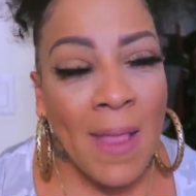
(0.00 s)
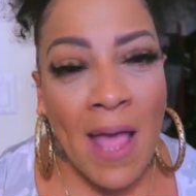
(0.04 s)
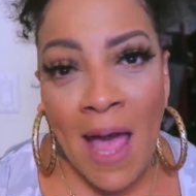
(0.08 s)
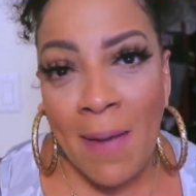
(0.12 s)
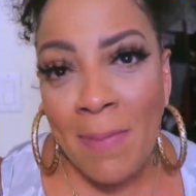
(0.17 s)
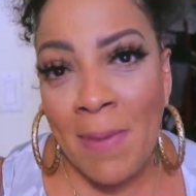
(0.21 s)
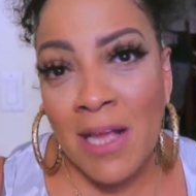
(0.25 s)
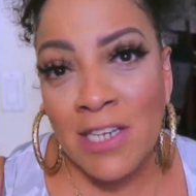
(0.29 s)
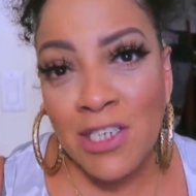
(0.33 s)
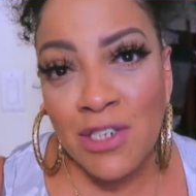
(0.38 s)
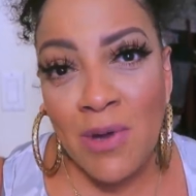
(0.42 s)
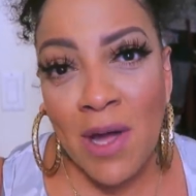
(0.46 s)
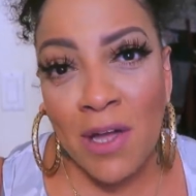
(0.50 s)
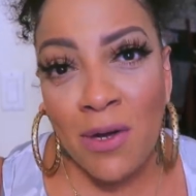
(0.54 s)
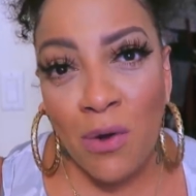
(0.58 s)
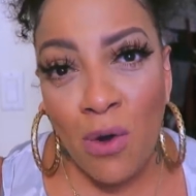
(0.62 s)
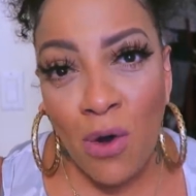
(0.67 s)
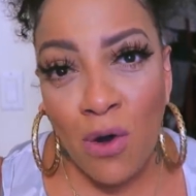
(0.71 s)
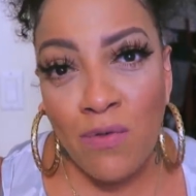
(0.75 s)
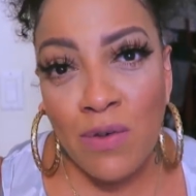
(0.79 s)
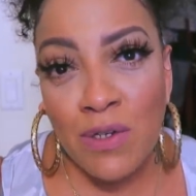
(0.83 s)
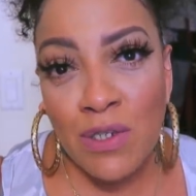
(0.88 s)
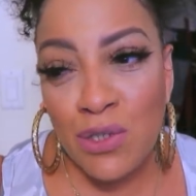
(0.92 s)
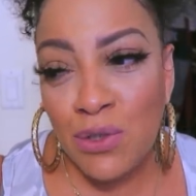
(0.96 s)
I'm not trying to
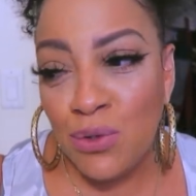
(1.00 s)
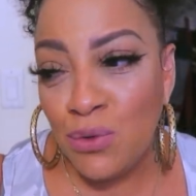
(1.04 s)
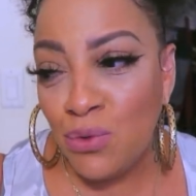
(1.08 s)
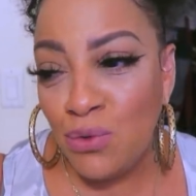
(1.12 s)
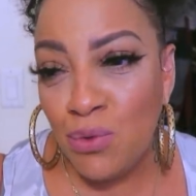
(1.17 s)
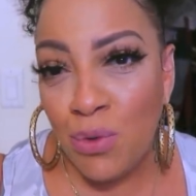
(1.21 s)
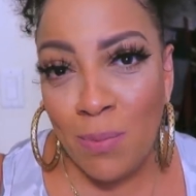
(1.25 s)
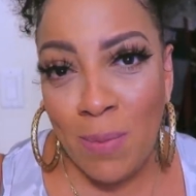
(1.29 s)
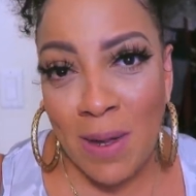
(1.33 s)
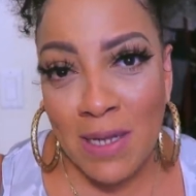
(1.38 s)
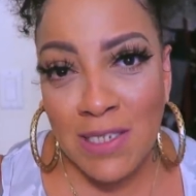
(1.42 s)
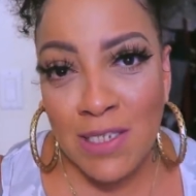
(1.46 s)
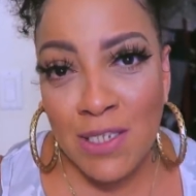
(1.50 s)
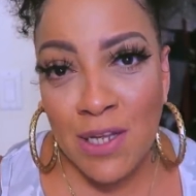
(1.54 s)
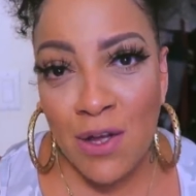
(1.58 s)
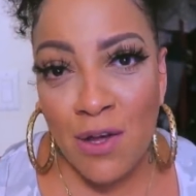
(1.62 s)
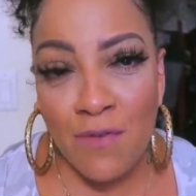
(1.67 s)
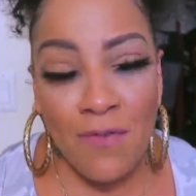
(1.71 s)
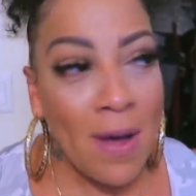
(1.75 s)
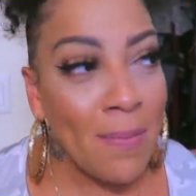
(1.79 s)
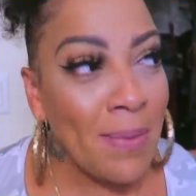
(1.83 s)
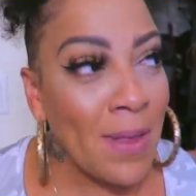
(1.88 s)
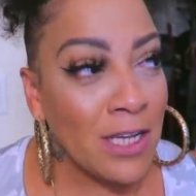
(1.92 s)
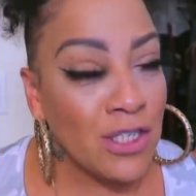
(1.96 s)
overdo
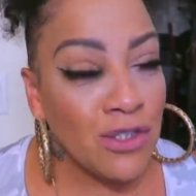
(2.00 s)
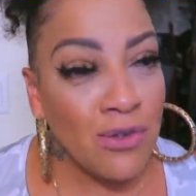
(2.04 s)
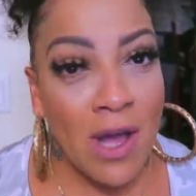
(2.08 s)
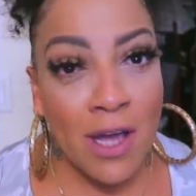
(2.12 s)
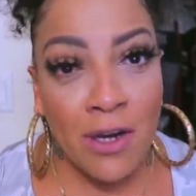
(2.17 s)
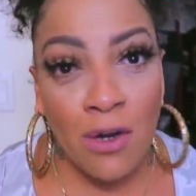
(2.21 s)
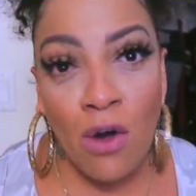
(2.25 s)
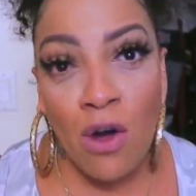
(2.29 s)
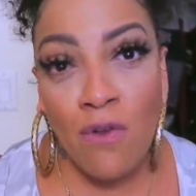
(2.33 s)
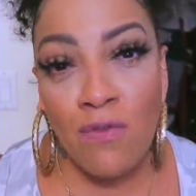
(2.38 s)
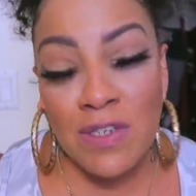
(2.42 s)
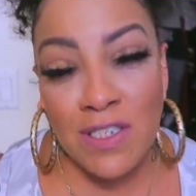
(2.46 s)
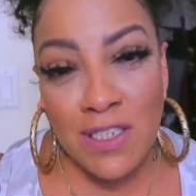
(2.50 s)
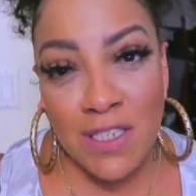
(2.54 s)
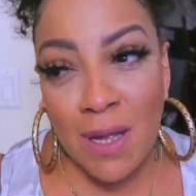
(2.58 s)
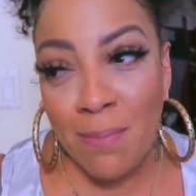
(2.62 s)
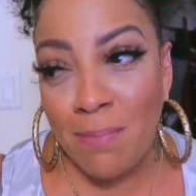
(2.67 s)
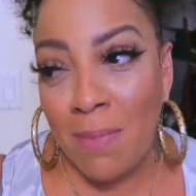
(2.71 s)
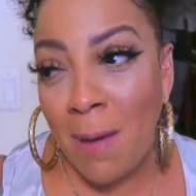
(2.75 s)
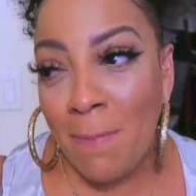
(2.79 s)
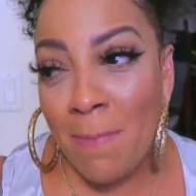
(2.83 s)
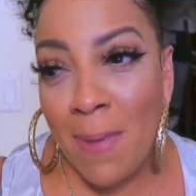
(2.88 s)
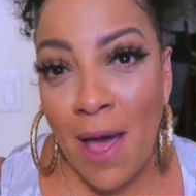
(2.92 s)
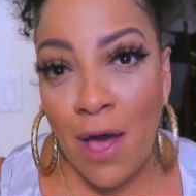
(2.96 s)
myself. I'm not trying to
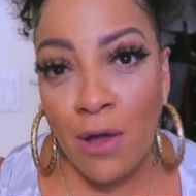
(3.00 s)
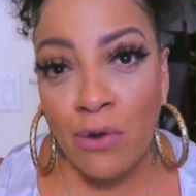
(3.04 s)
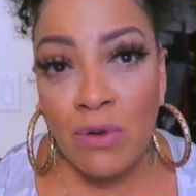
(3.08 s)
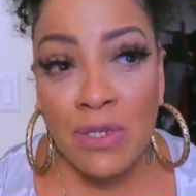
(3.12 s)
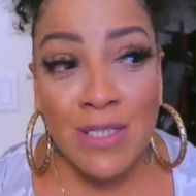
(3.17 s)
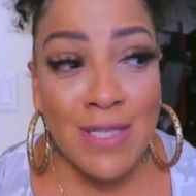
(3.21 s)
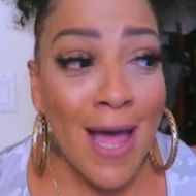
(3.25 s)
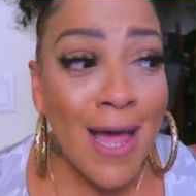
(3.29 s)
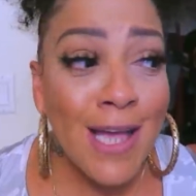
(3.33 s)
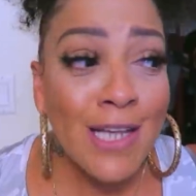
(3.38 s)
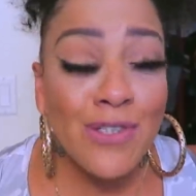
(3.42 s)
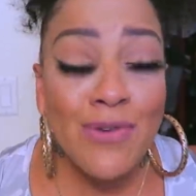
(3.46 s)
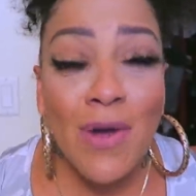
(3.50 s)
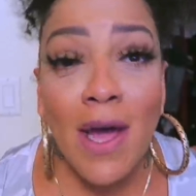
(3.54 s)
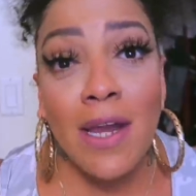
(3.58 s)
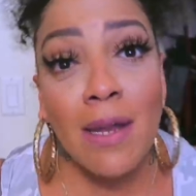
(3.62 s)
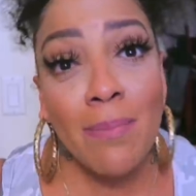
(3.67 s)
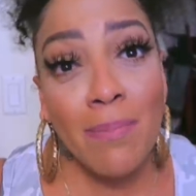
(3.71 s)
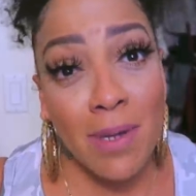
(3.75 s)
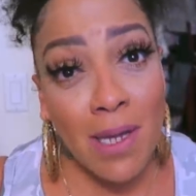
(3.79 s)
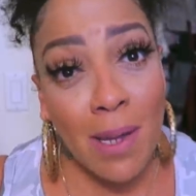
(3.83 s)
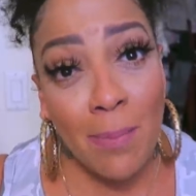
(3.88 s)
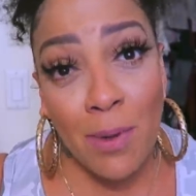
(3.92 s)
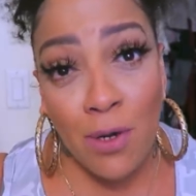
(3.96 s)
overstep my boundaries. I ain't trying
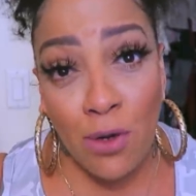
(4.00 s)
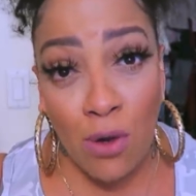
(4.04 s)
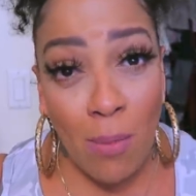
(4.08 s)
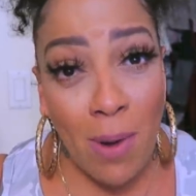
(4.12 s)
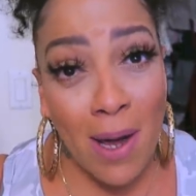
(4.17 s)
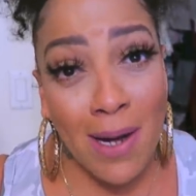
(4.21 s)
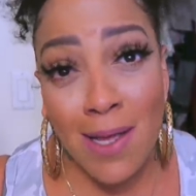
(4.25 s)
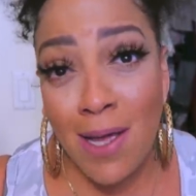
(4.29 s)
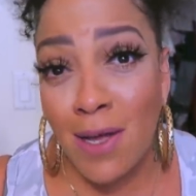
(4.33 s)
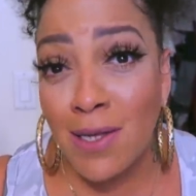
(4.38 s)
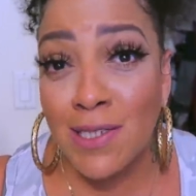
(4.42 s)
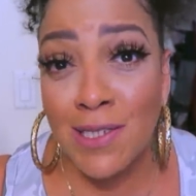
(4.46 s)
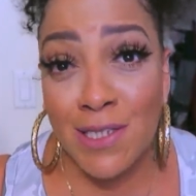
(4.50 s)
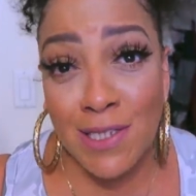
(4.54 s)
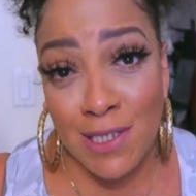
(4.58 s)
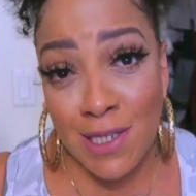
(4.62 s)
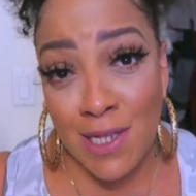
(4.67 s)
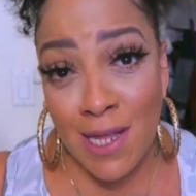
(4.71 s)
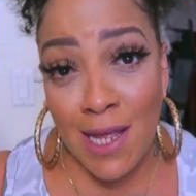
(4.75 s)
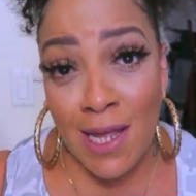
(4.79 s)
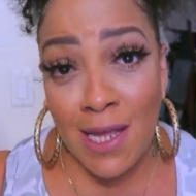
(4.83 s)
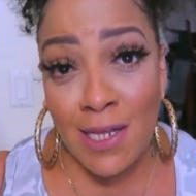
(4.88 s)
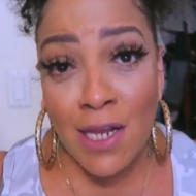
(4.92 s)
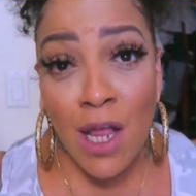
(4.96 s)
to be up in nobody else's
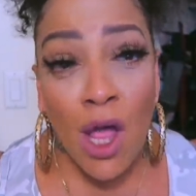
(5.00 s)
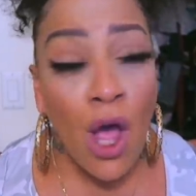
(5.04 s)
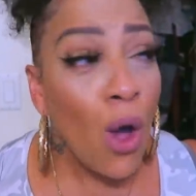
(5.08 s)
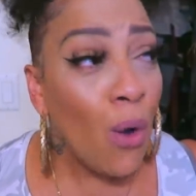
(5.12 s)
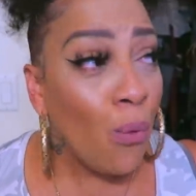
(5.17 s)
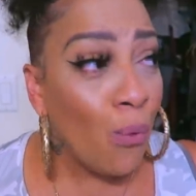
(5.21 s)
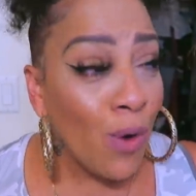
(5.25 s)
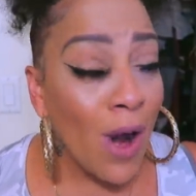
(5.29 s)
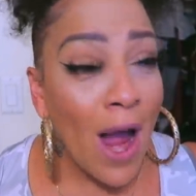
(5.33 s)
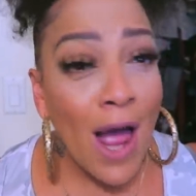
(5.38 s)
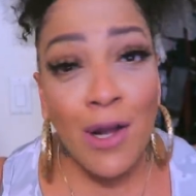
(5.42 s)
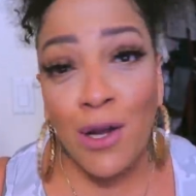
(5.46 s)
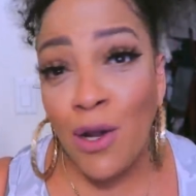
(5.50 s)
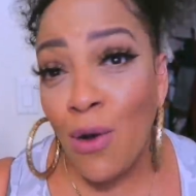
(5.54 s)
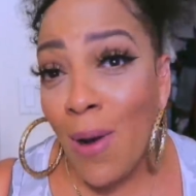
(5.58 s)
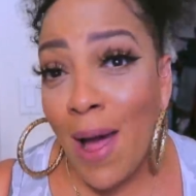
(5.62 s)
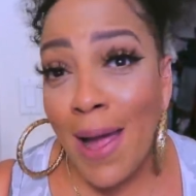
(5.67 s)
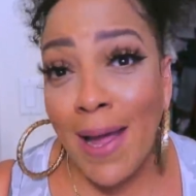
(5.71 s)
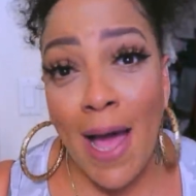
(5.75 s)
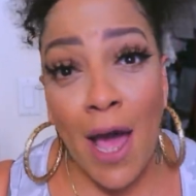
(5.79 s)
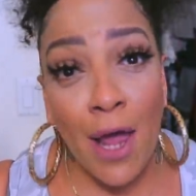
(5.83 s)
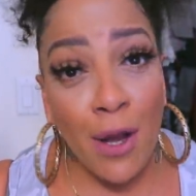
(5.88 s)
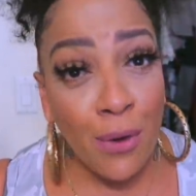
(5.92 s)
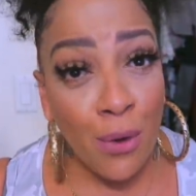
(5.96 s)
lane where I know
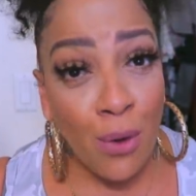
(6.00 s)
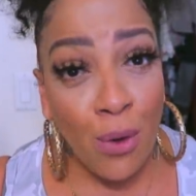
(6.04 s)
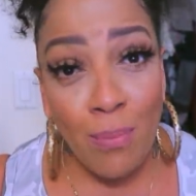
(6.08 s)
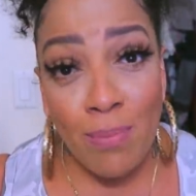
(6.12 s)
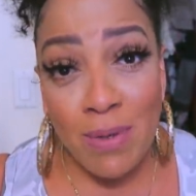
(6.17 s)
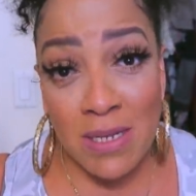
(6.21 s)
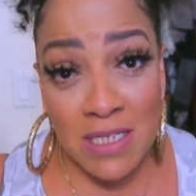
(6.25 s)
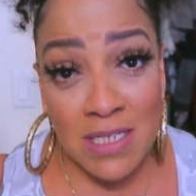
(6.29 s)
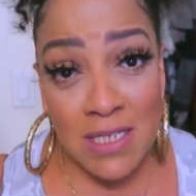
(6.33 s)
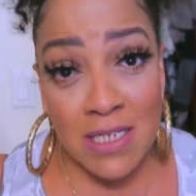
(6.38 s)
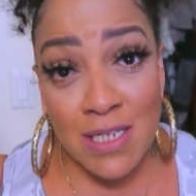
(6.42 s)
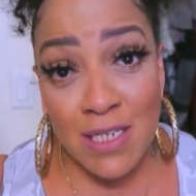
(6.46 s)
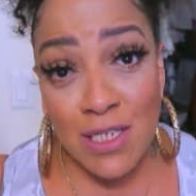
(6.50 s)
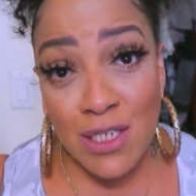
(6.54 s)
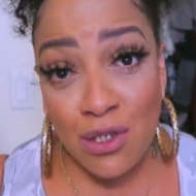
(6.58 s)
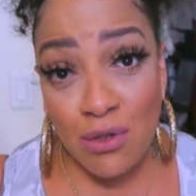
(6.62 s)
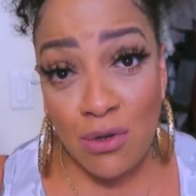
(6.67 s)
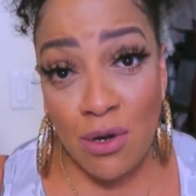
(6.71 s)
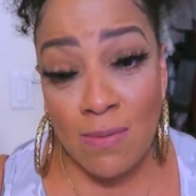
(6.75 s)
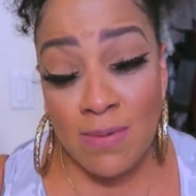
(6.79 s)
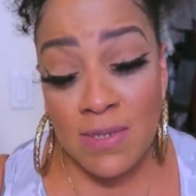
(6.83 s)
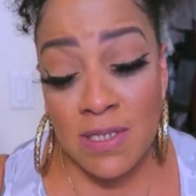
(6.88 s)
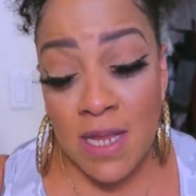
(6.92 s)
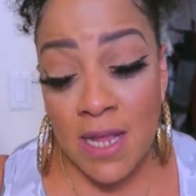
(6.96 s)
I ain't got no business.
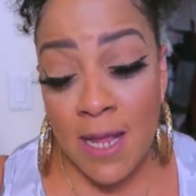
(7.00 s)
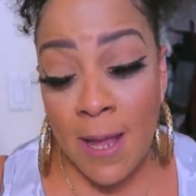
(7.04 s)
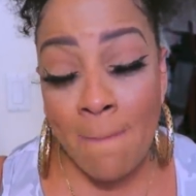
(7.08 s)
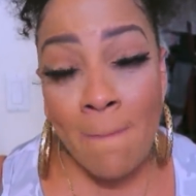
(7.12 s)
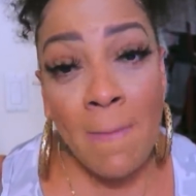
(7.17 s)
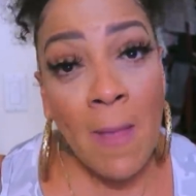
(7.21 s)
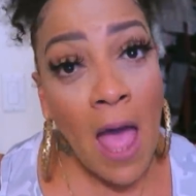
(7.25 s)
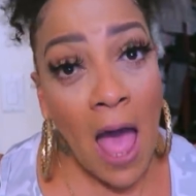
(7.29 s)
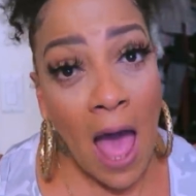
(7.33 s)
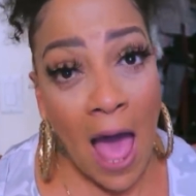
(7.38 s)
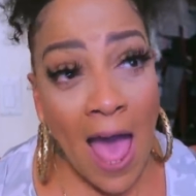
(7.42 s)
You know what I'm saying?